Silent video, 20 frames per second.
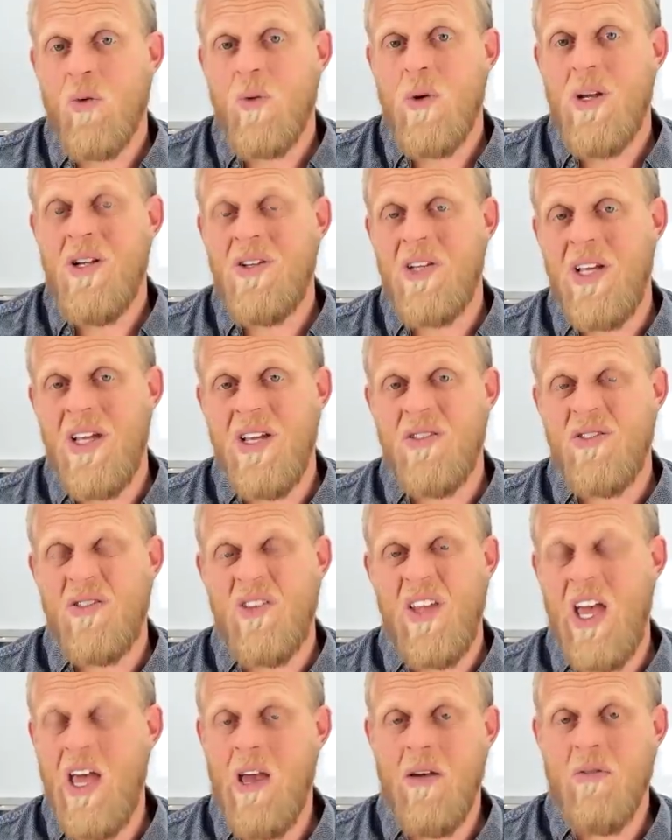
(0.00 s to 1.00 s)
which is
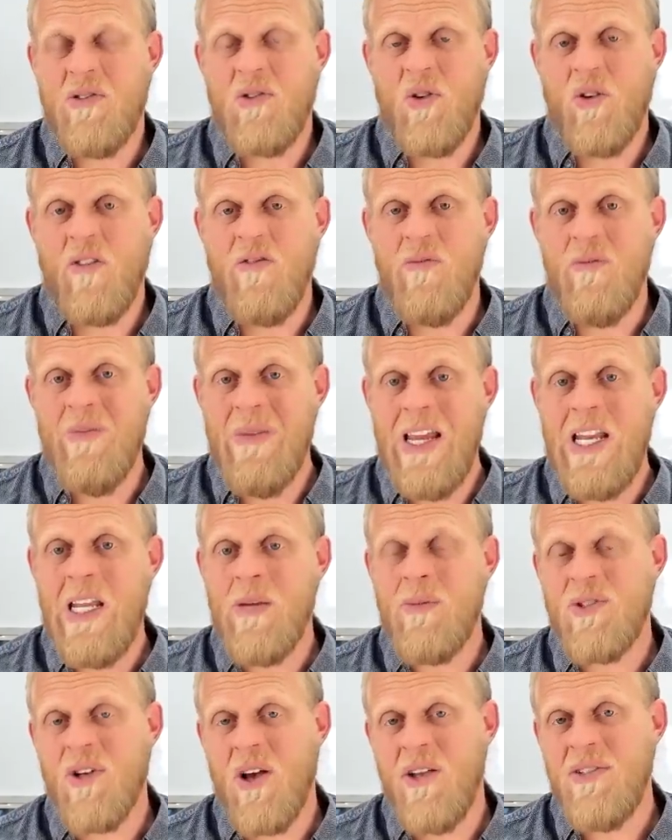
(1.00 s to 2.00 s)
their sort of
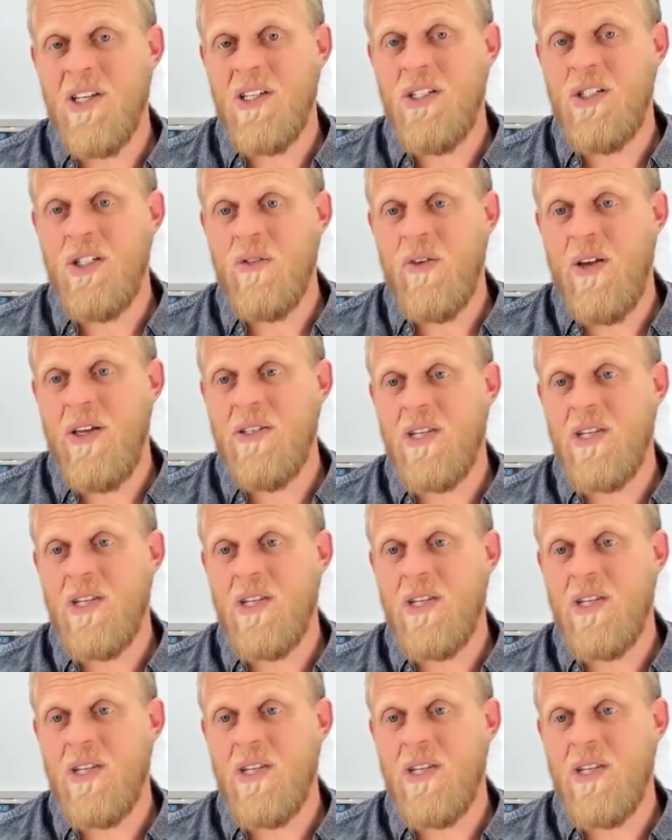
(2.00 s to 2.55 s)
medium-sized SUV.